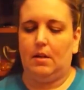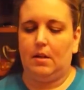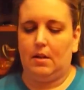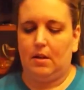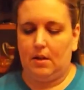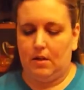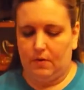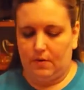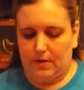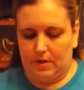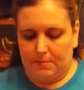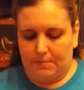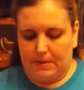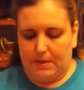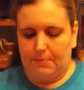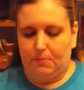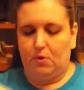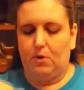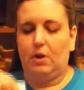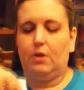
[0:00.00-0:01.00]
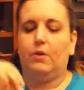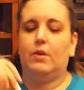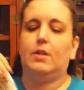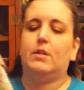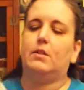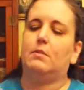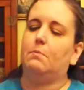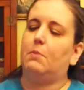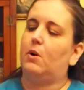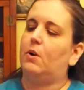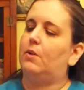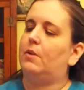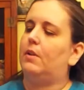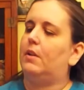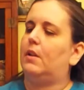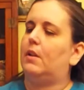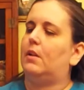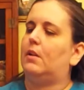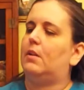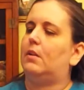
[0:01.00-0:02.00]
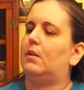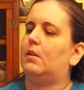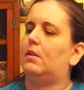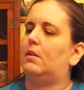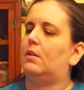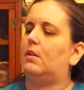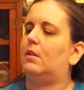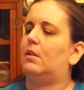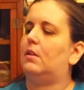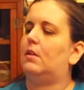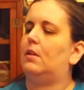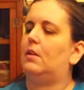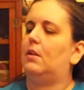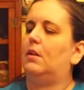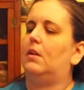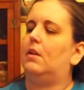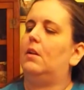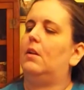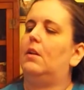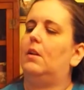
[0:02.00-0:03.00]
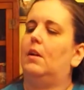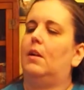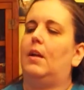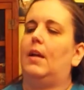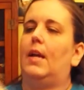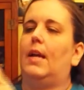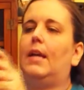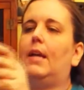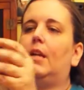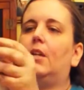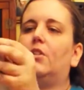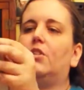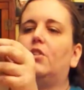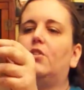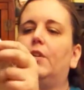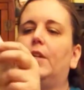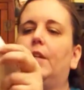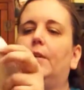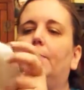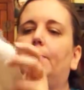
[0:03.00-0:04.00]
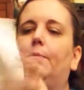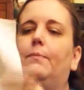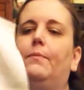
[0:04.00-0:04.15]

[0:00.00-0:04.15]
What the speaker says: here is my progress. Pardon the hanging string.